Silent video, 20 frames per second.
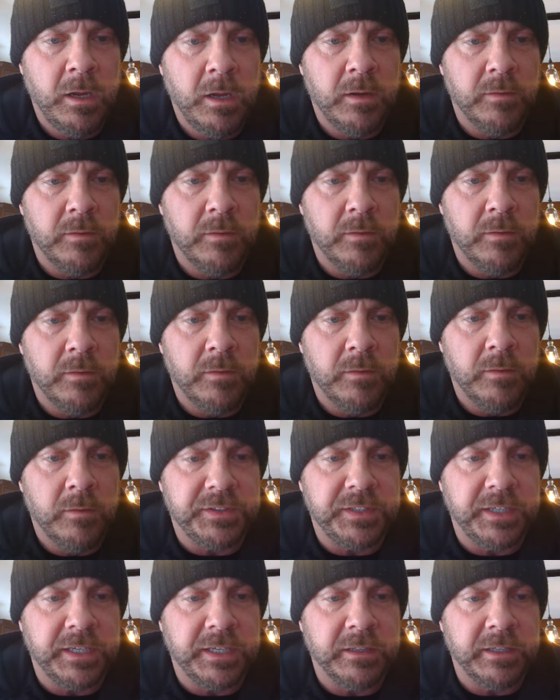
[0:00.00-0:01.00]
Vaulted
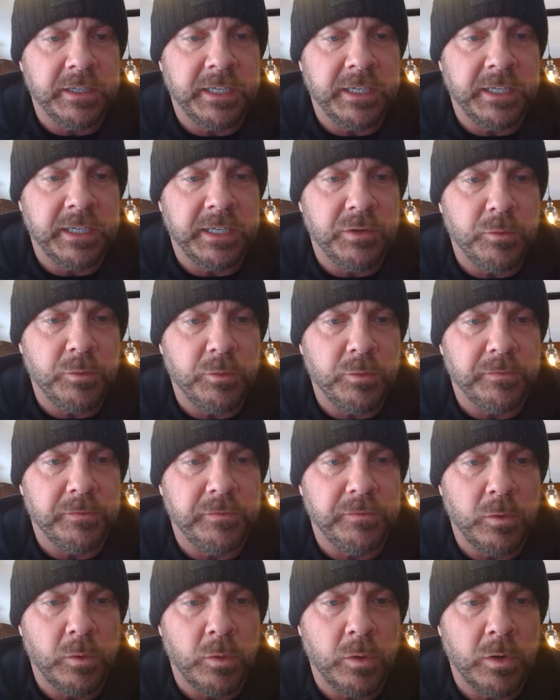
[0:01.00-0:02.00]
ceiling, newer
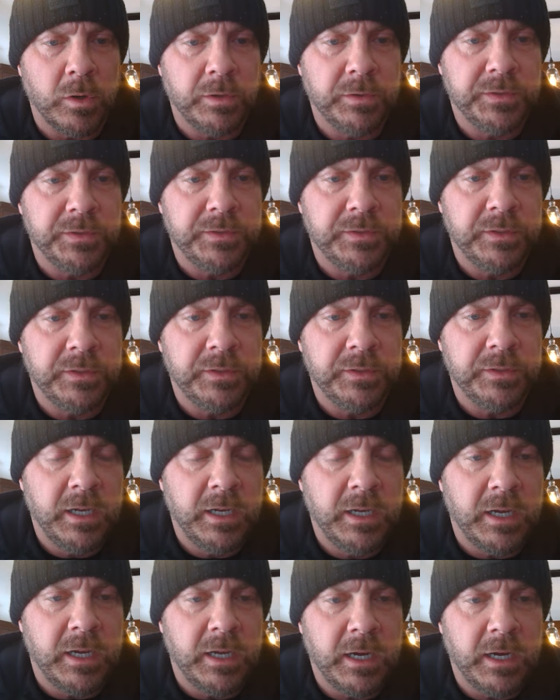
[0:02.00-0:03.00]
floors,
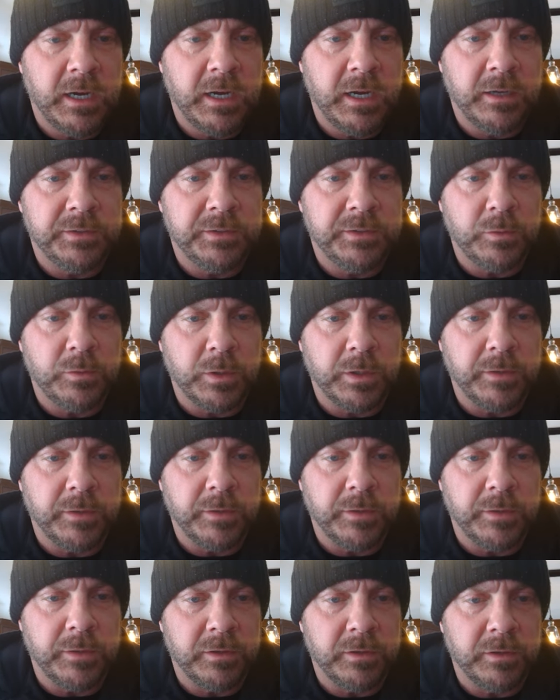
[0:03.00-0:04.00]
sort of
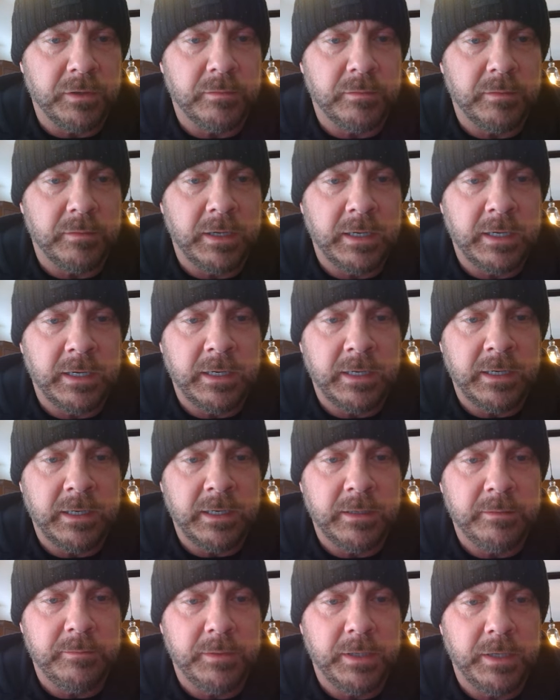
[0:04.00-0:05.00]
your
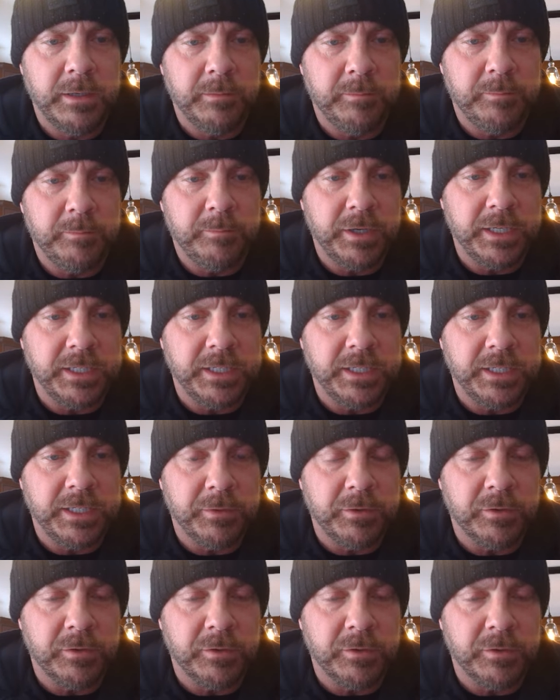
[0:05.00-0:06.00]
pretty
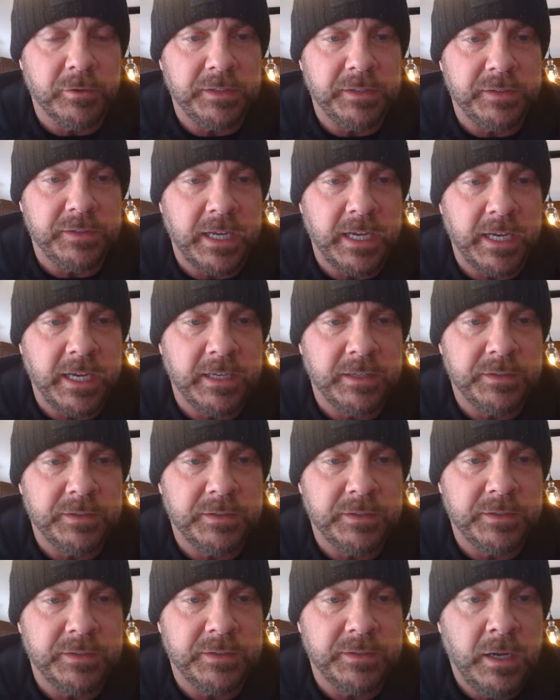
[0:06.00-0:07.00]
typical these days.
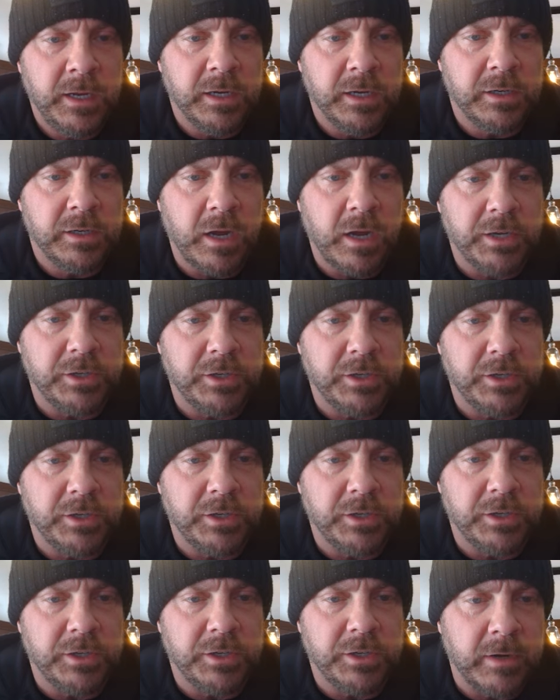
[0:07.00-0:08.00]

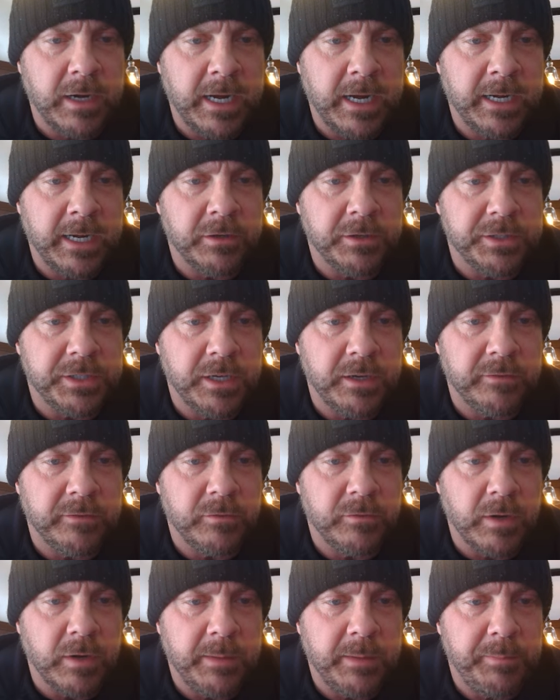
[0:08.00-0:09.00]
Contractor gray or dove
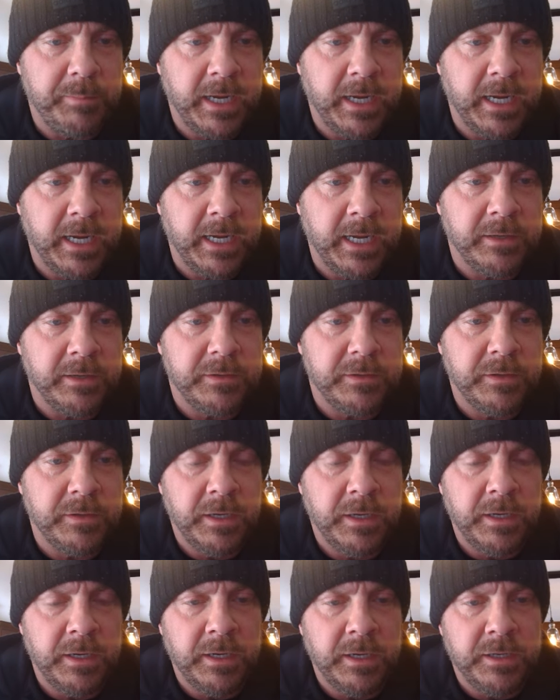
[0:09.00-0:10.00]
gray paint,
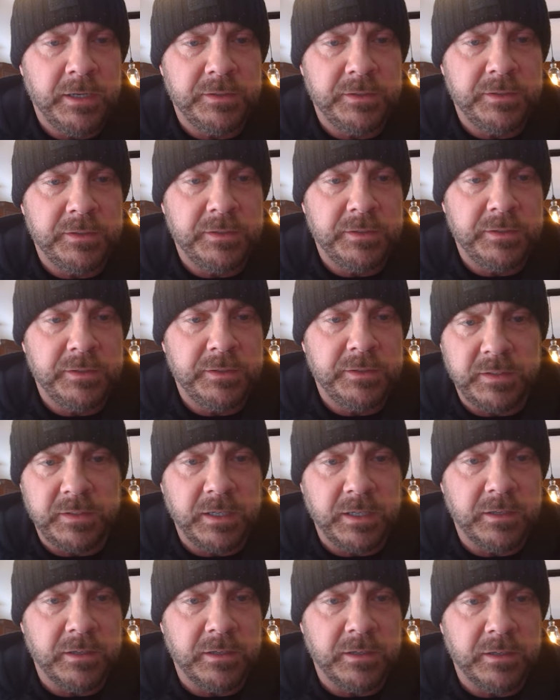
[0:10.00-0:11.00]
stainless
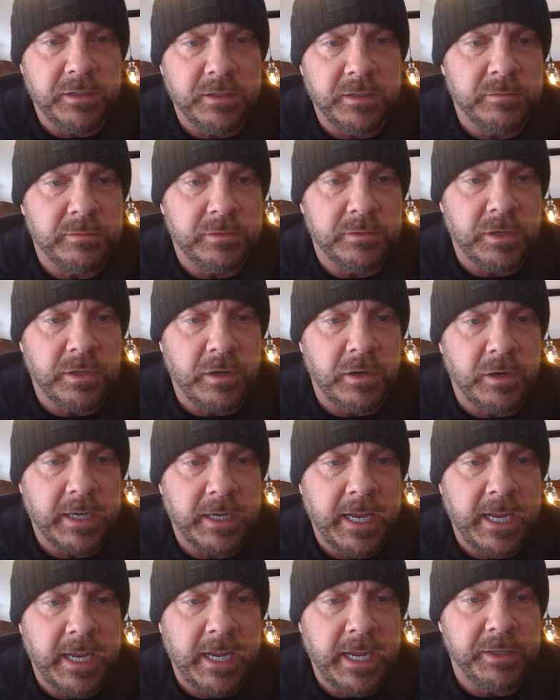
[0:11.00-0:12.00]
steel, tall
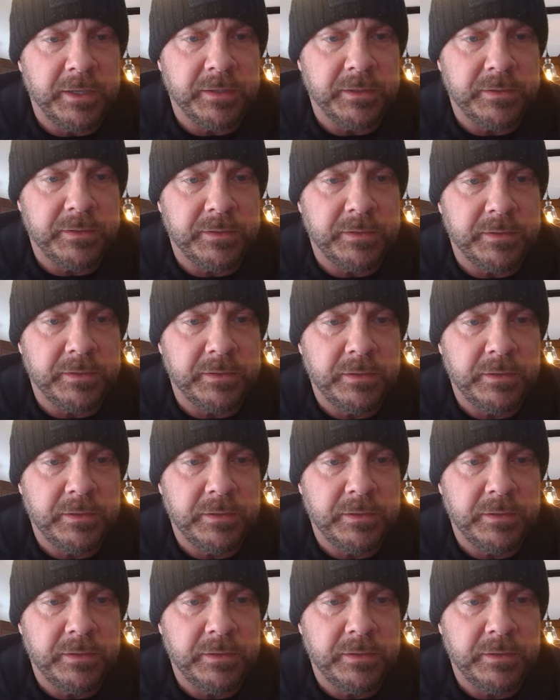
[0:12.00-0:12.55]
cabinets,